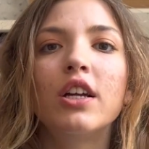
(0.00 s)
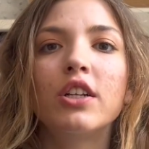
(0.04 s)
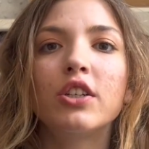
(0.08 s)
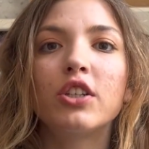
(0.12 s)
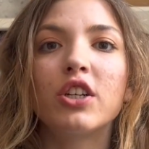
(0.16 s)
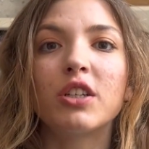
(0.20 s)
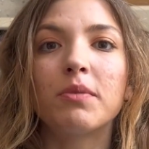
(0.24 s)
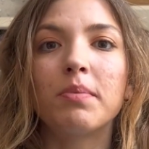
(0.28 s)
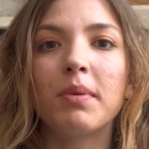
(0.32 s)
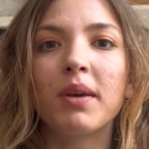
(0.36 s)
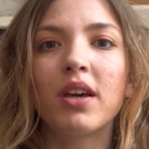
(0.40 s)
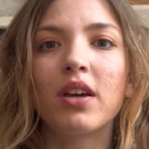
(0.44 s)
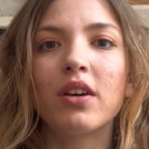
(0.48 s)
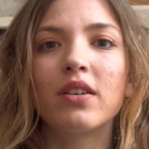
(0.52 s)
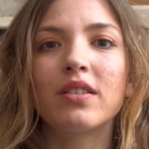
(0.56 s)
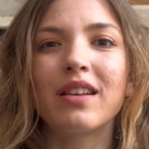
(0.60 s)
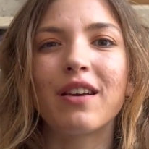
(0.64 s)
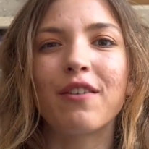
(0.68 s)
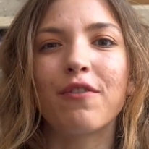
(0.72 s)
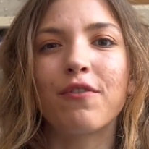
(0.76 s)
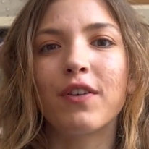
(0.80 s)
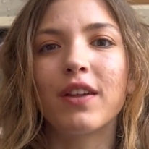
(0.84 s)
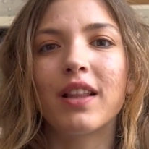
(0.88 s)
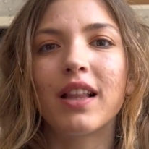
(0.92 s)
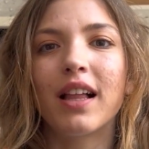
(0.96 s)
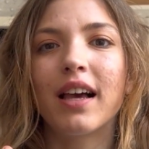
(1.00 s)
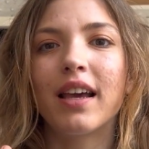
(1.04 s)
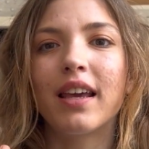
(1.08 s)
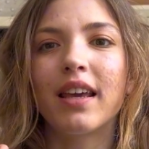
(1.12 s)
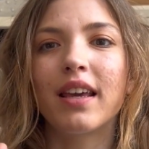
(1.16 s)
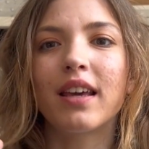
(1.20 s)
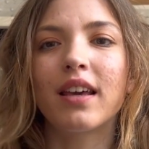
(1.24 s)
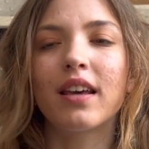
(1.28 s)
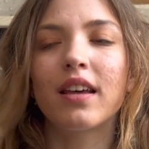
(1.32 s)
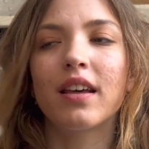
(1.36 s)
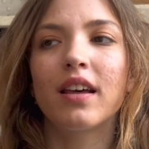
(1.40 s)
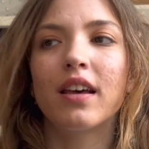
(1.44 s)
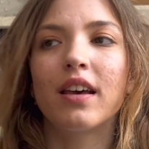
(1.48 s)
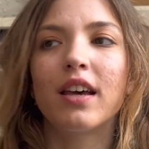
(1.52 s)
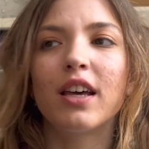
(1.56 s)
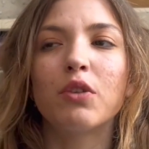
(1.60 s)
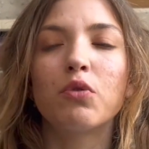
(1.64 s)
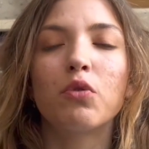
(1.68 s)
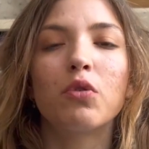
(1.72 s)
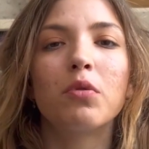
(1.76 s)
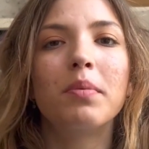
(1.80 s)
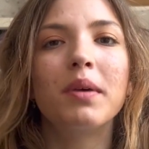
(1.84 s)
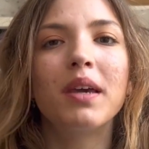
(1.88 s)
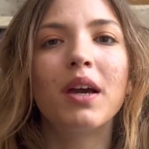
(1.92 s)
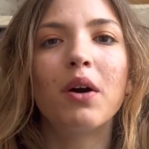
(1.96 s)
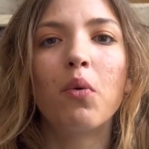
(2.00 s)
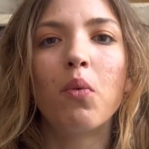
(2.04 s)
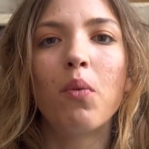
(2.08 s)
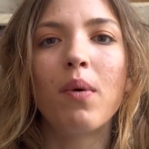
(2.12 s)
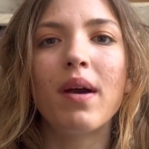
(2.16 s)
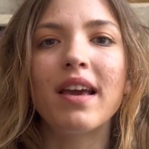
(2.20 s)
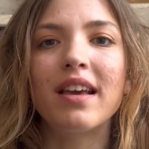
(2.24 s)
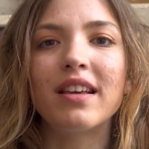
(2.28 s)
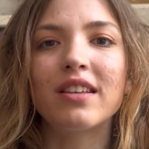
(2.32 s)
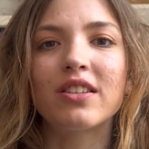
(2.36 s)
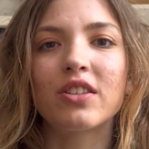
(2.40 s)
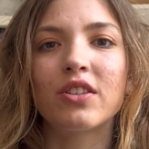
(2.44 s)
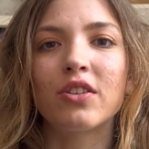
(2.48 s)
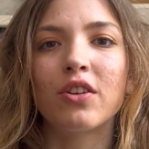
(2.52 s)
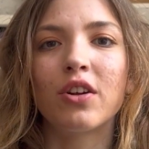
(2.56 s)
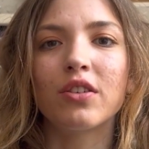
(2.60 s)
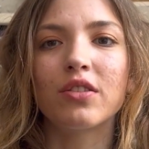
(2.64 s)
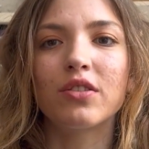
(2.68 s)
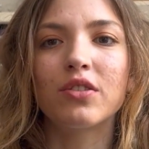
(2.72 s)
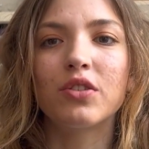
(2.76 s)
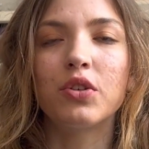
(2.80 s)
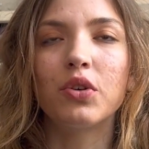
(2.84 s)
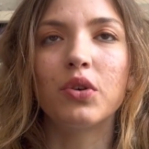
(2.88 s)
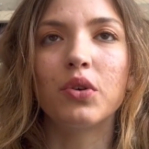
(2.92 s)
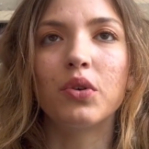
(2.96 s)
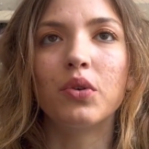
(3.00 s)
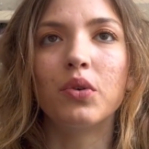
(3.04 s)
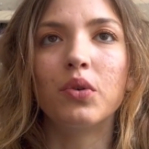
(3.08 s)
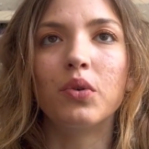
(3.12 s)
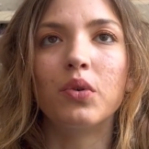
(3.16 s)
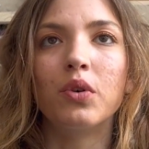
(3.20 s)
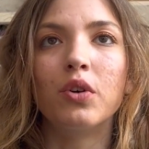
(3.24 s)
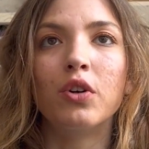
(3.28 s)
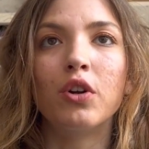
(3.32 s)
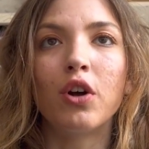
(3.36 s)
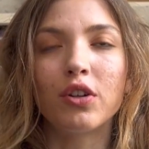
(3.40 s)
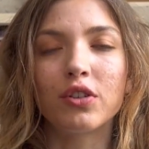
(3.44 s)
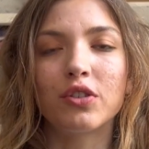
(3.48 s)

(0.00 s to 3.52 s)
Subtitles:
just because I feel like it would be a waste not to